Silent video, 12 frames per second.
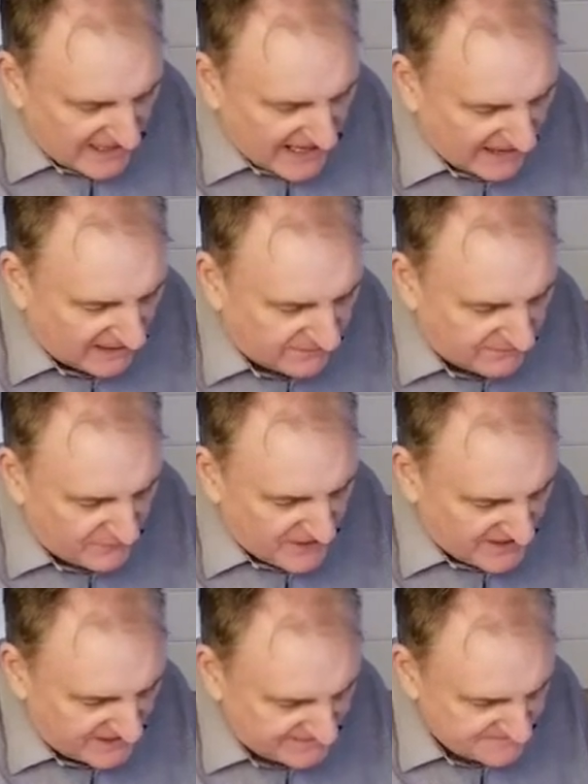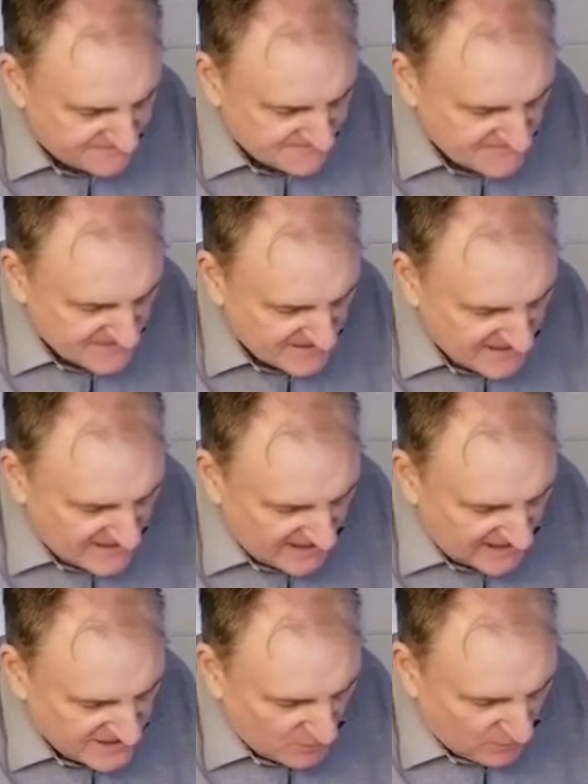health freak
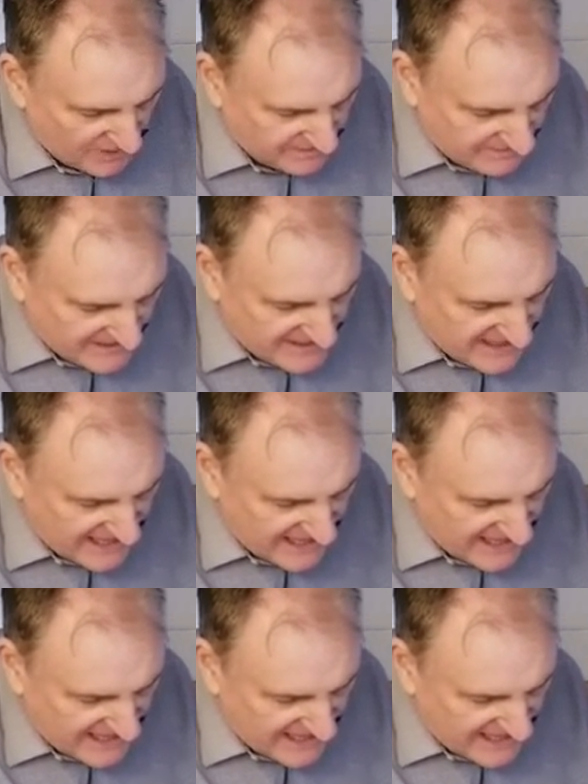and you want to be